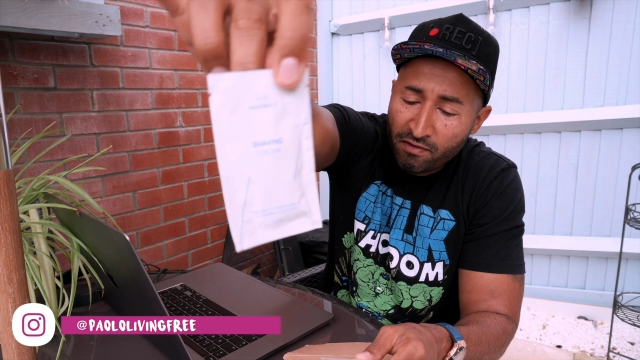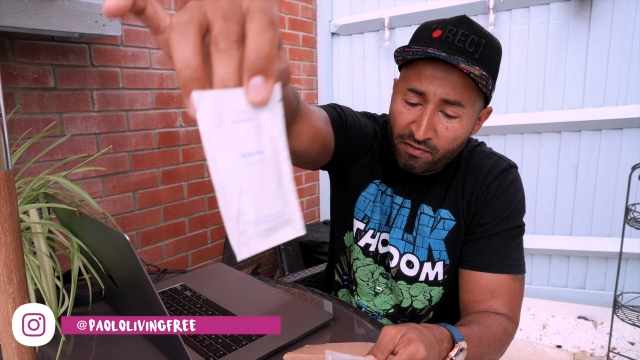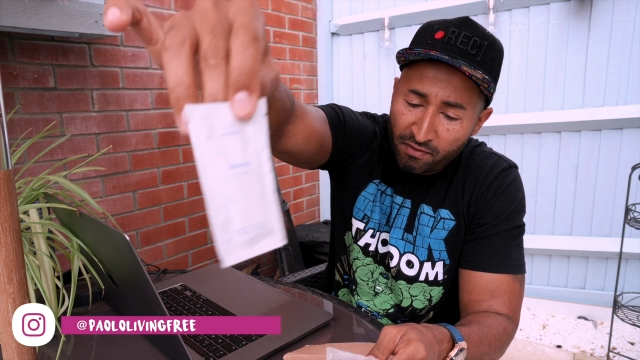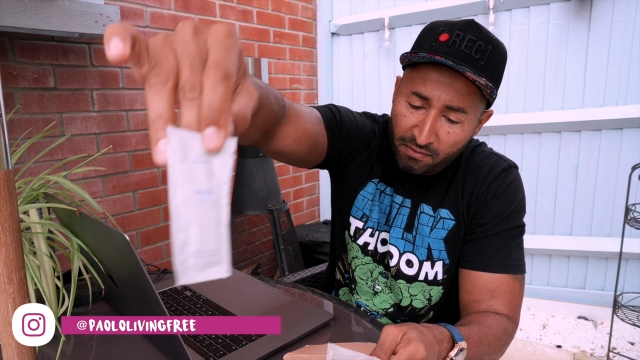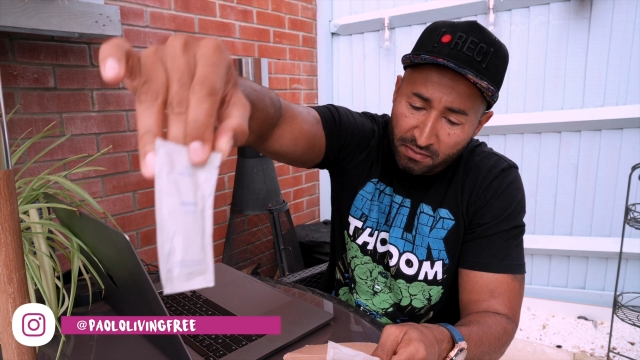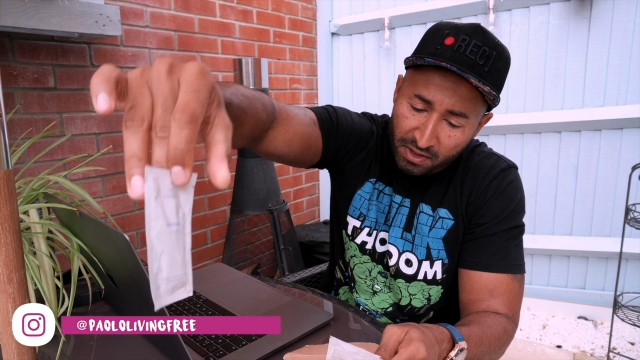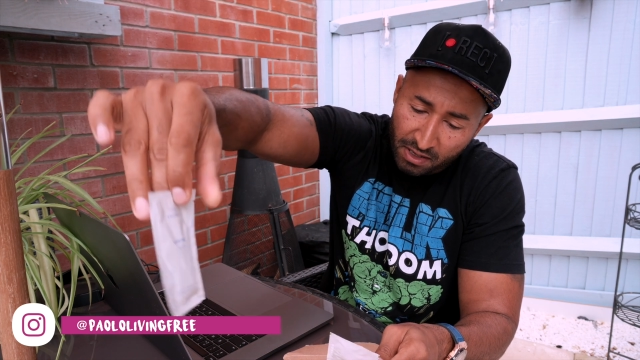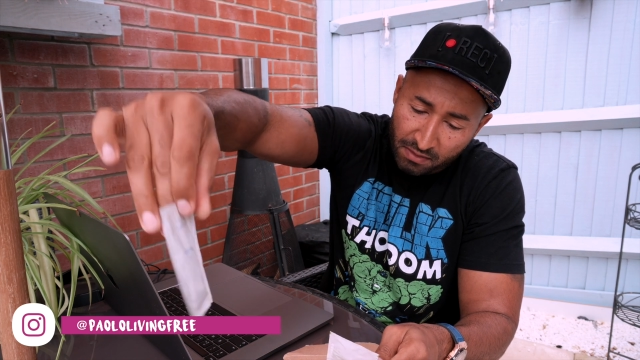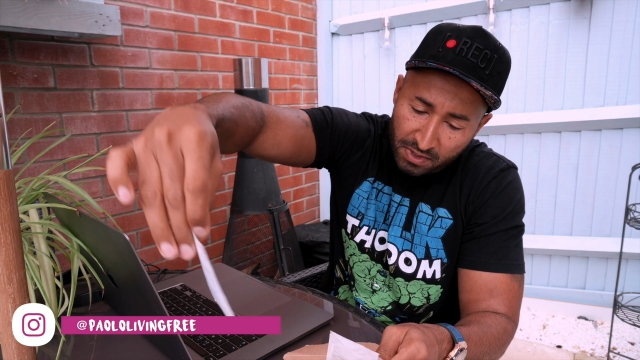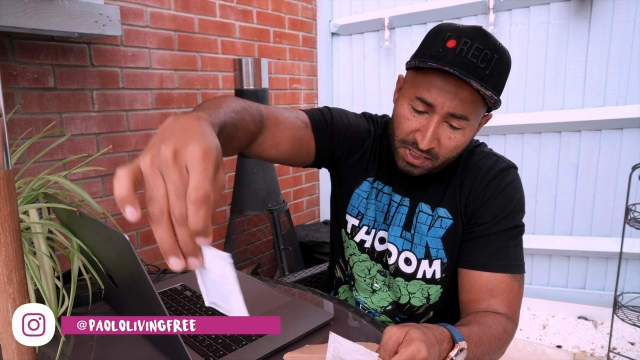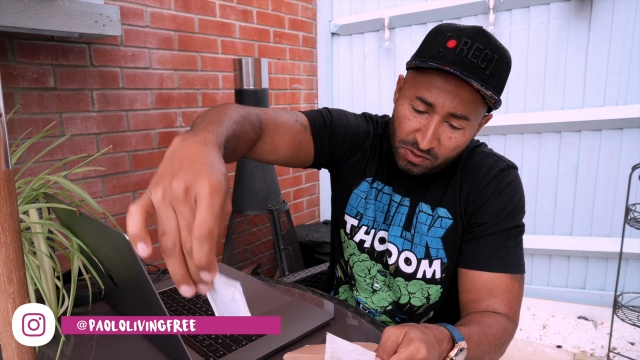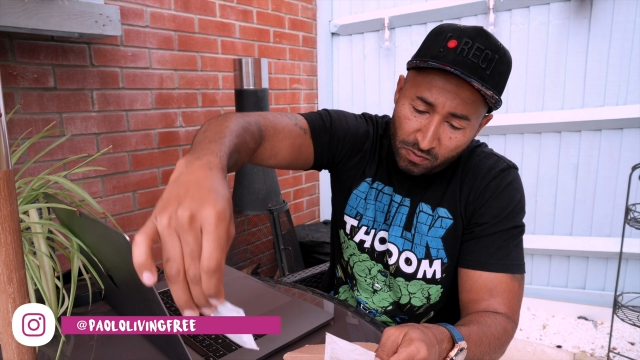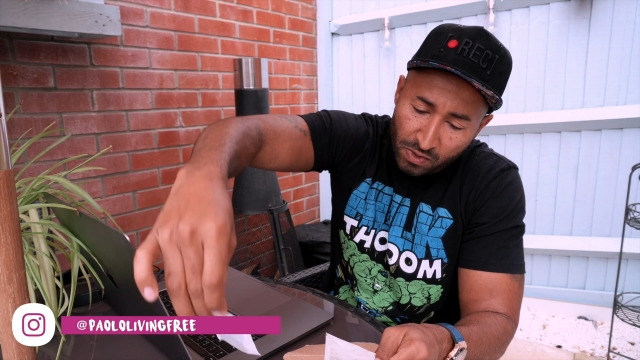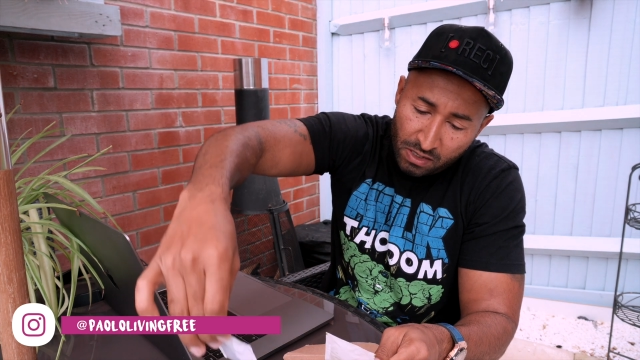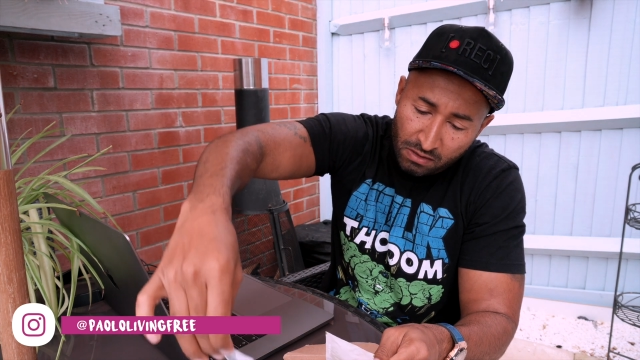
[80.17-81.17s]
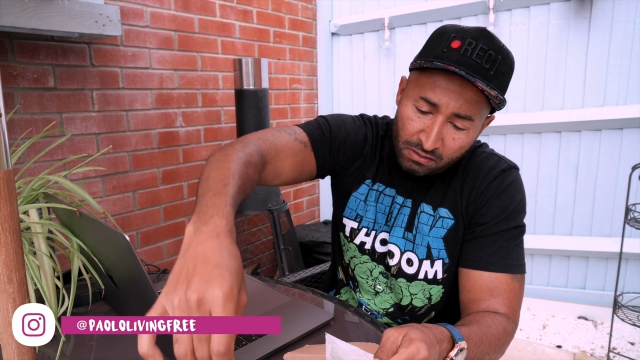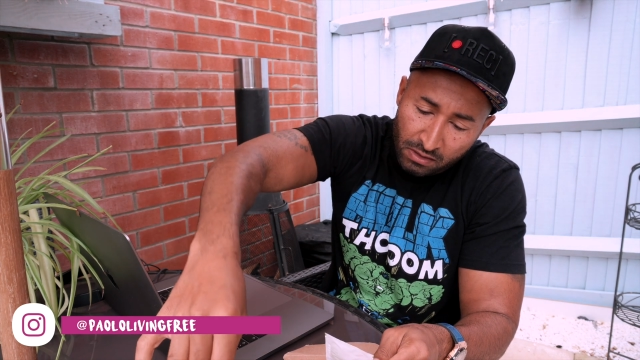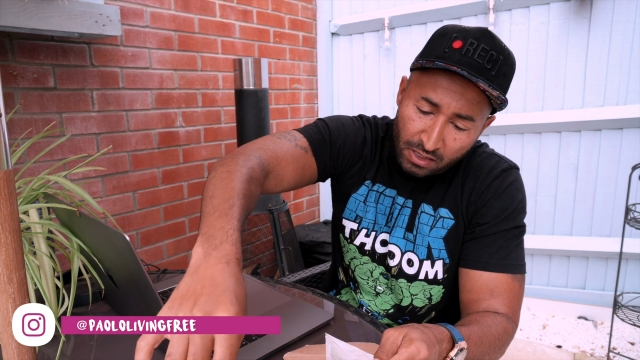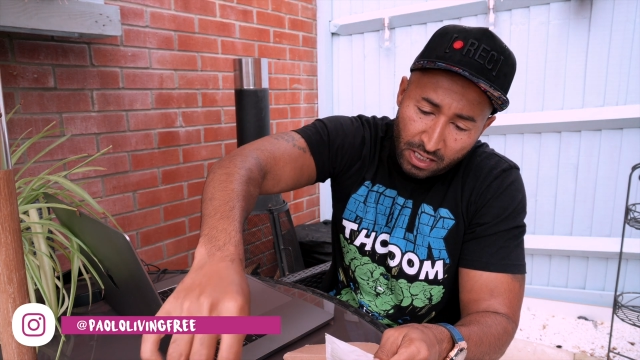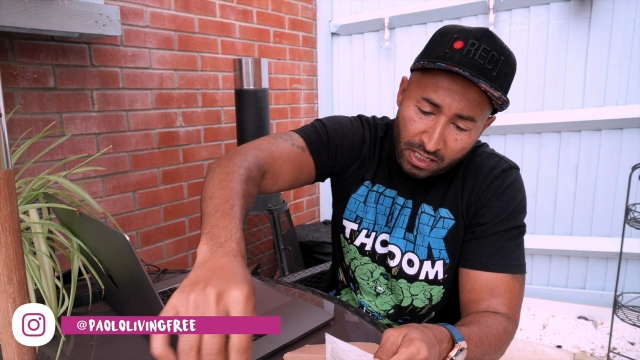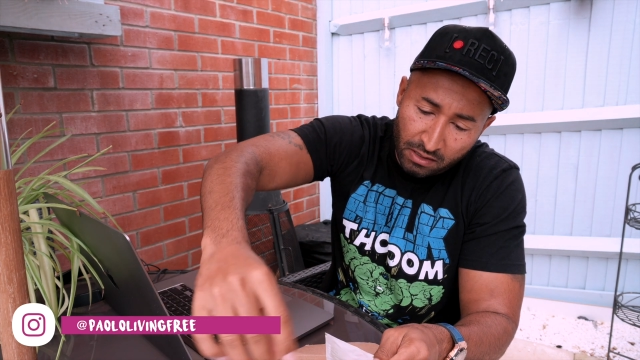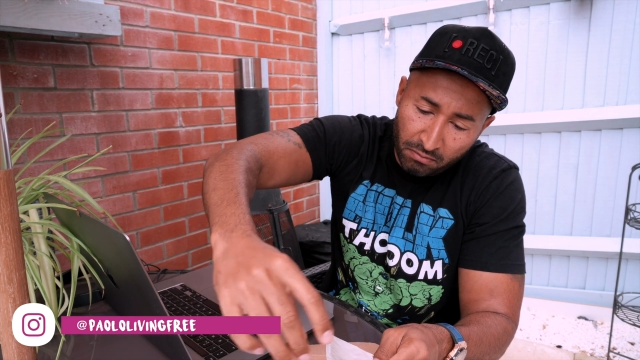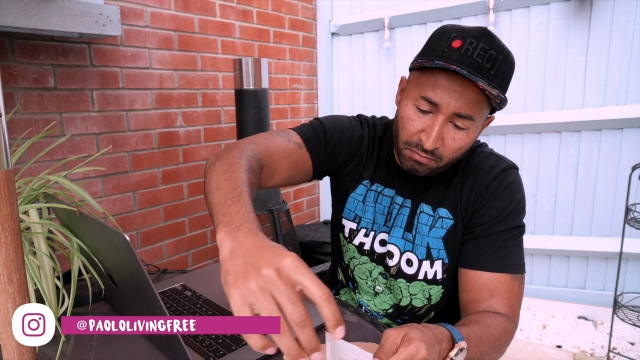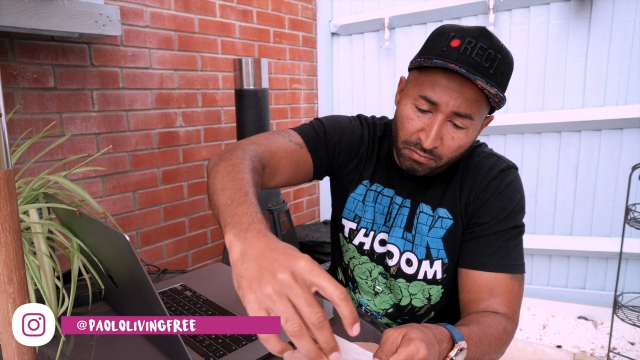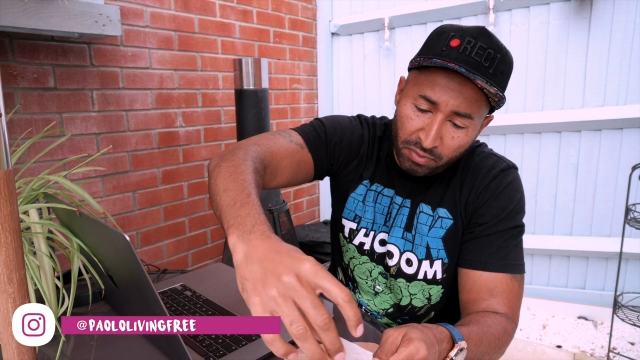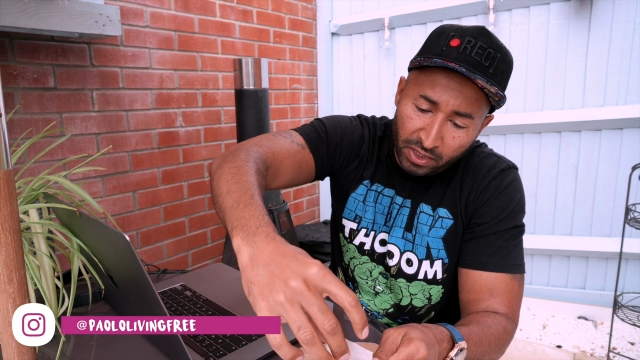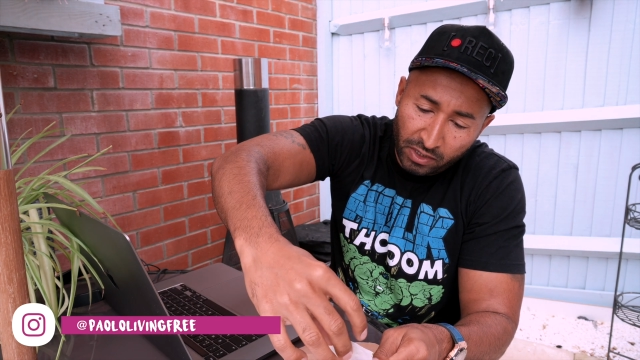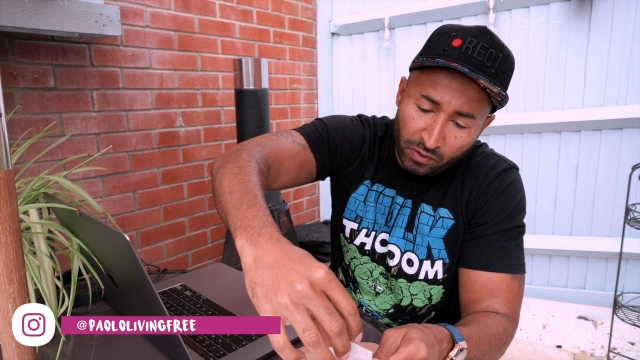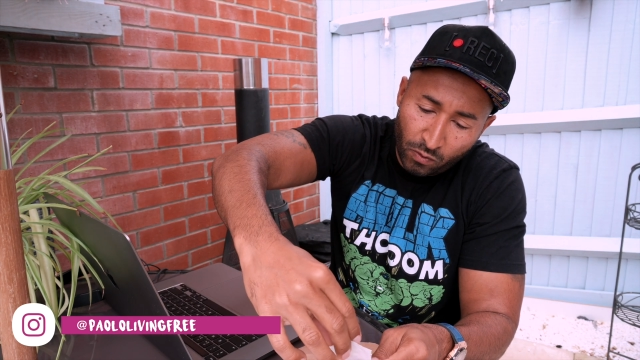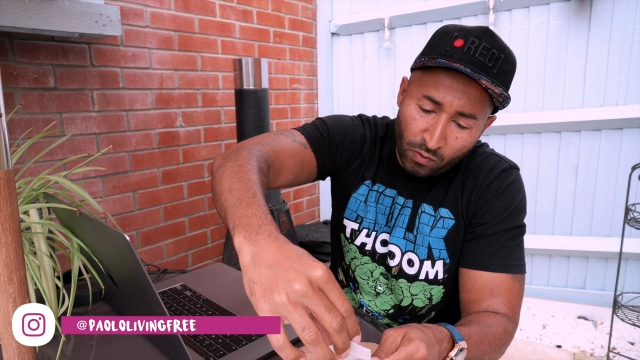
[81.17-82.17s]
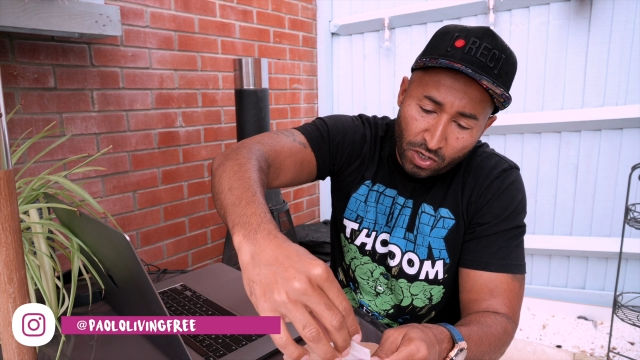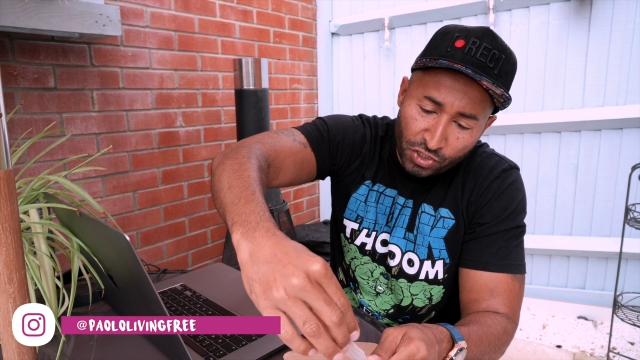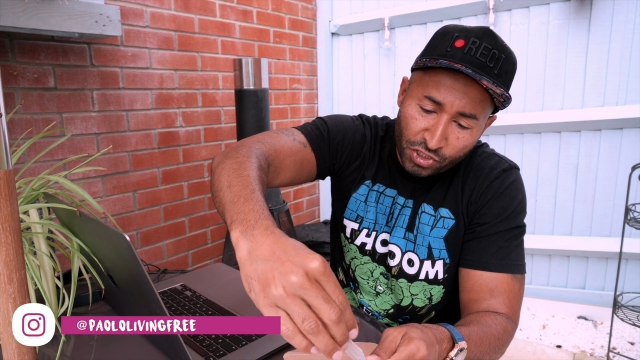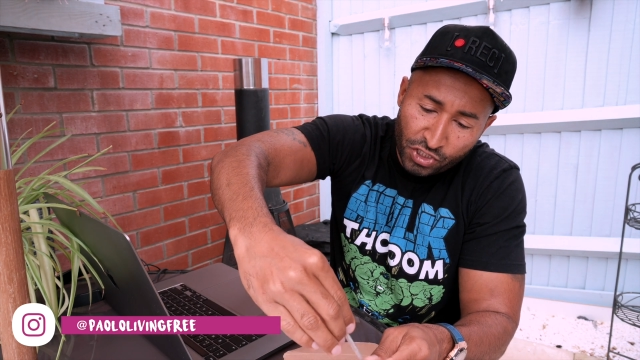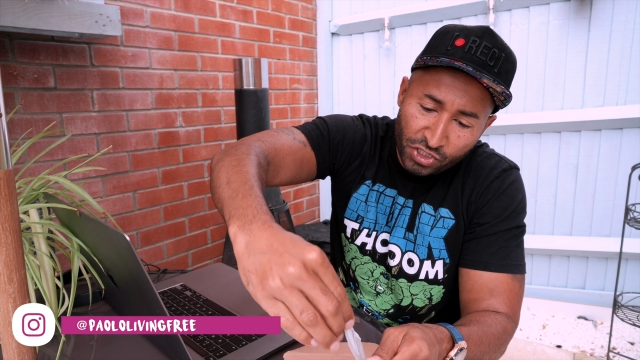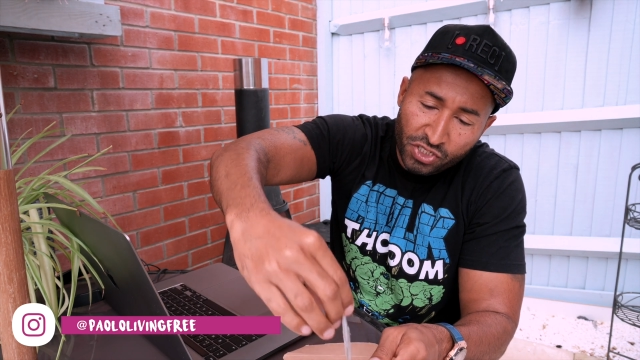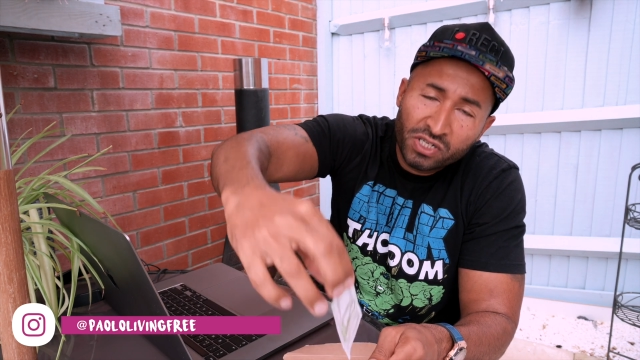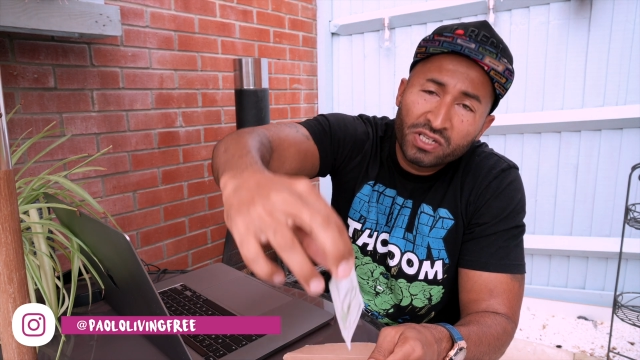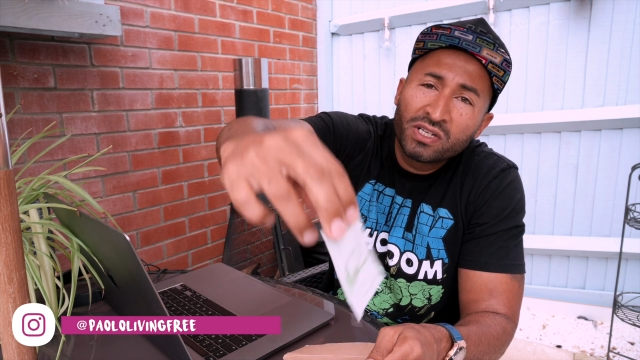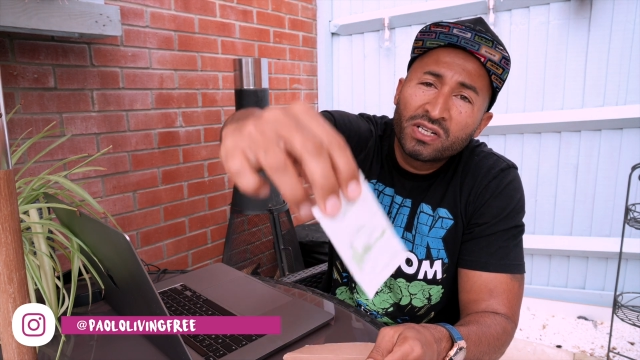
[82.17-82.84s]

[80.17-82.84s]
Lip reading: from them as well, and a body wash